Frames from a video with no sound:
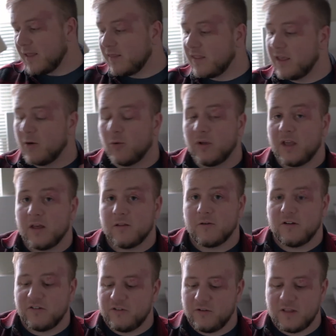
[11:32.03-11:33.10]
The only other
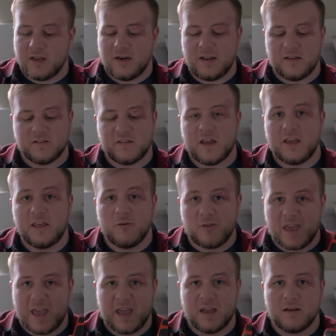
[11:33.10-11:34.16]
issue then is that you
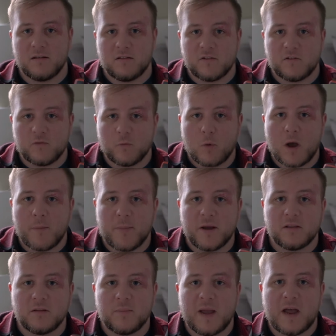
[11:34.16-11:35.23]
can't swap
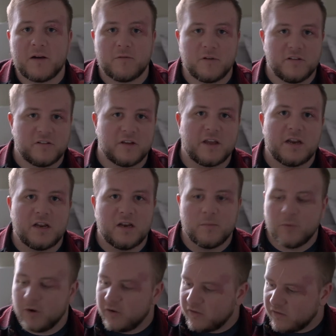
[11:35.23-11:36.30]
out the batteries like in an
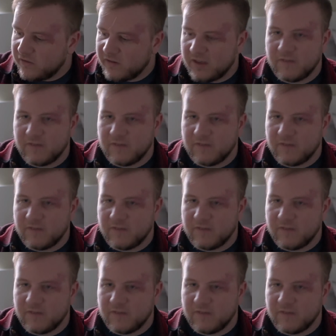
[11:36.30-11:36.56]
emergency.